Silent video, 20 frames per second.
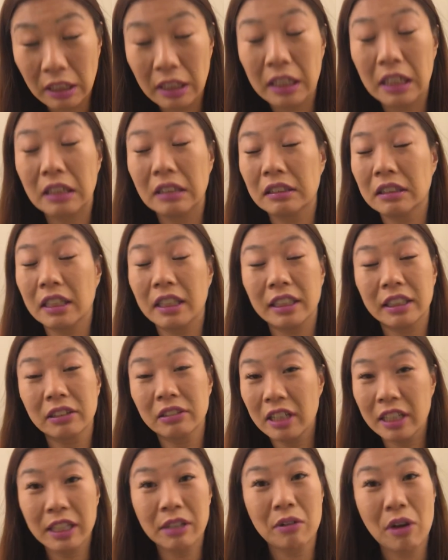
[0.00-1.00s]
And I was like,
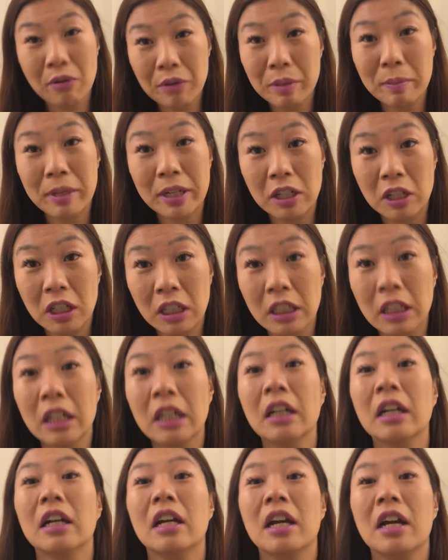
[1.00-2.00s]
there's nothing wrong with being a
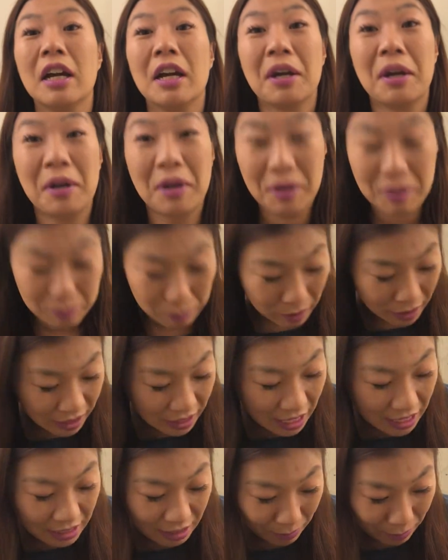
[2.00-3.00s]
hooker, but
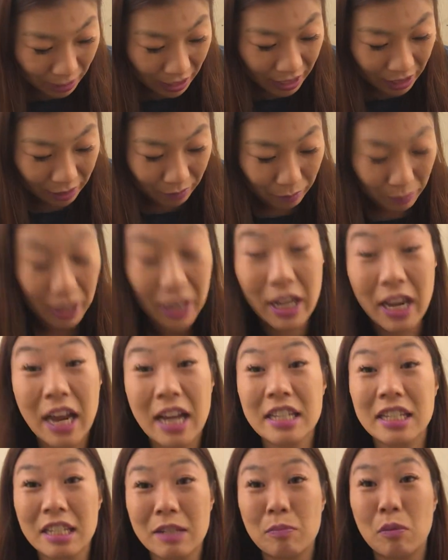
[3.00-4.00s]
yes, my
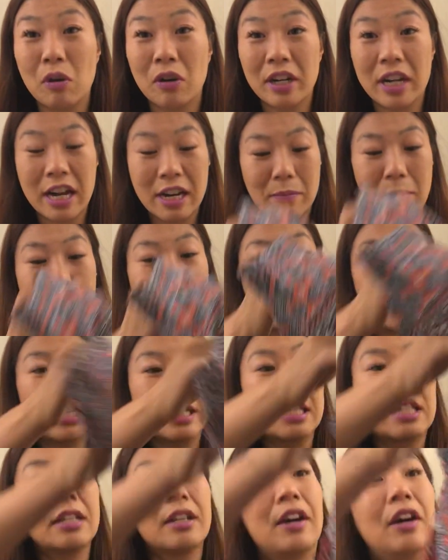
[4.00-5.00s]
ass is broken out of my
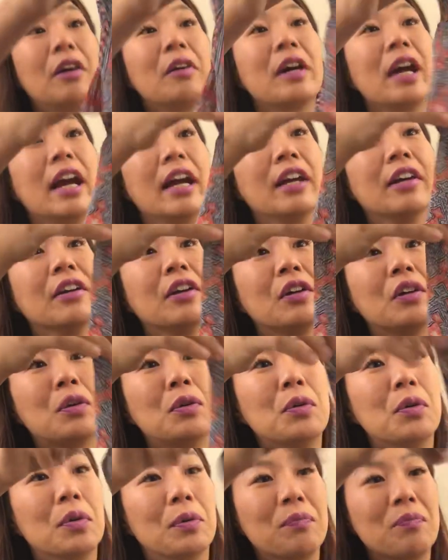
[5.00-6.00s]
pants. Okay,
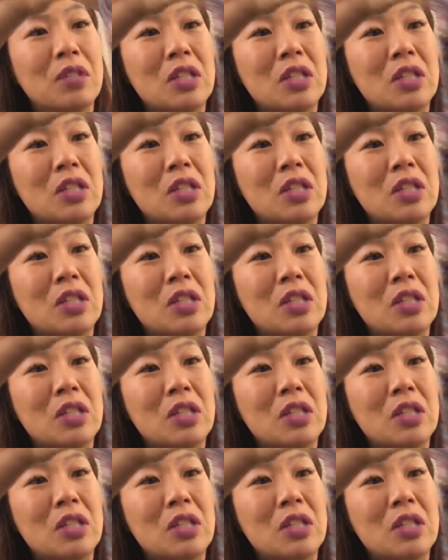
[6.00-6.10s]
cool.